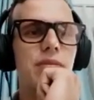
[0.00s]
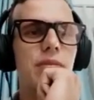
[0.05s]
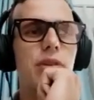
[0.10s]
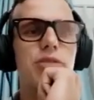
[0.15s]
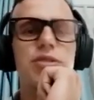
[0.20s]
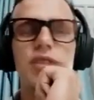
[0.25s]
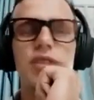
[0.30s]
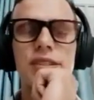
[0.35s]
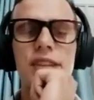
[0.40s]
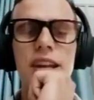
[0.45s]

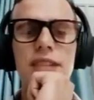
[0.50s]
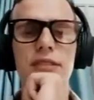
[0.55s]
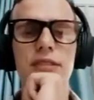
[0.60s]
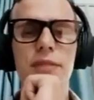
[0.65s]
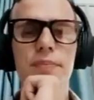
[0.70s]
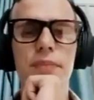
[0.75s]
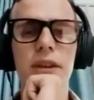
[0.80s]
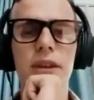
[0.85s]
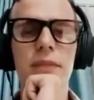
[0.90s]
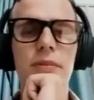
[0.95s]
most
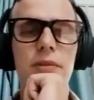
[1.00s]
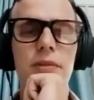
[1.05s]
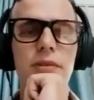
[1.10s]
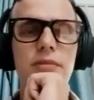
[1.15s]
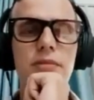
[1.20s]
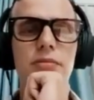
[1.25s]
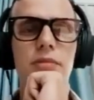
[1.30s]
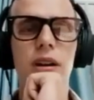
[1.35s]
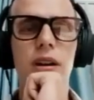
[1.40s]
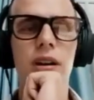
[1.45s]
successful
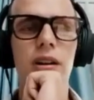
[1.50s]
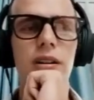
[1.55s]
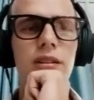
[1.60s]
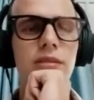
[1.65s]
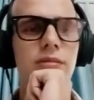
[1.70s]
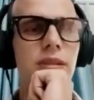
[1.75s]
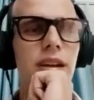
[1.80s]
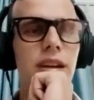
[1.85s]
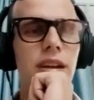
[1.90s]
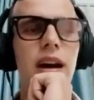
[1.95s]
people
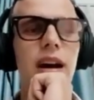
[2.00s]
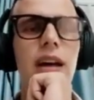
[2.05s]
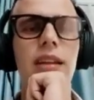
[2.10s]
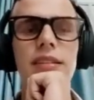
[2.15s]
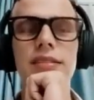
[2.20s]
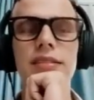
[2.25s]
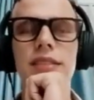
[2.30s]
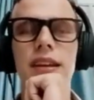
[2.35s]
are like highly